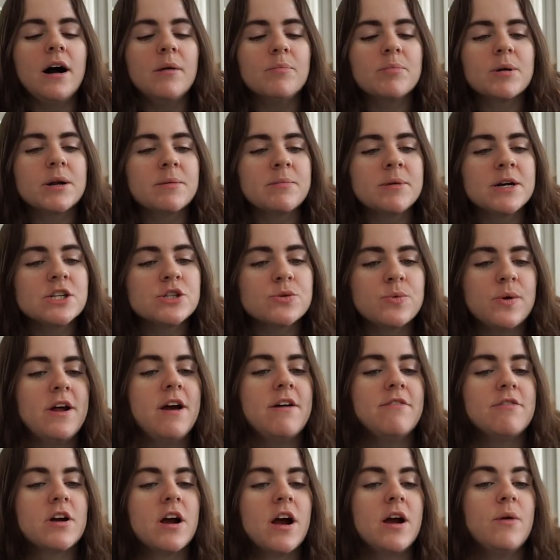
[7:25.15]
Pretty much
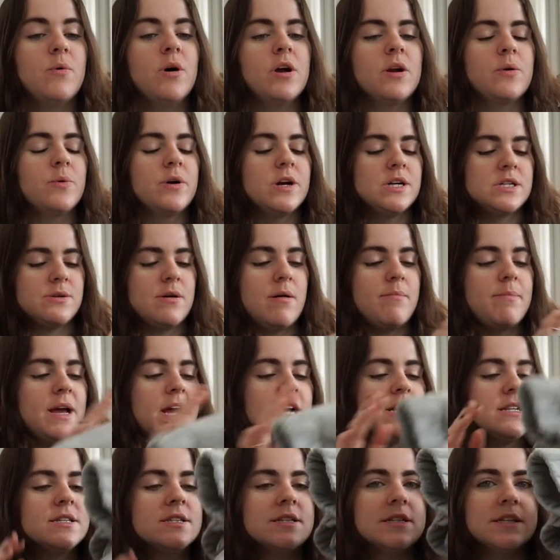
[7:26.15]
whenever I want to wear
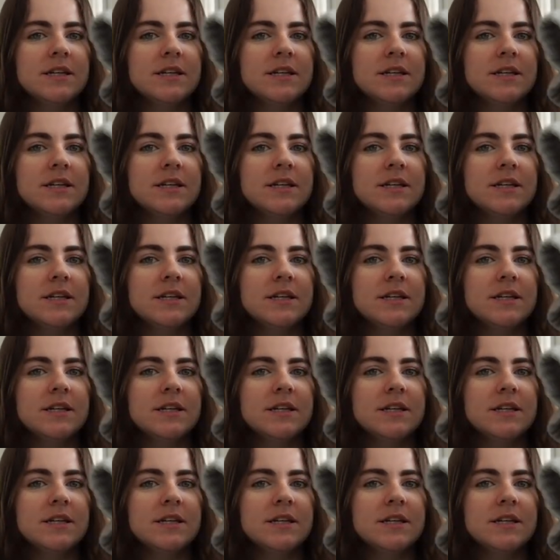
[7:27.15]
sweatpants,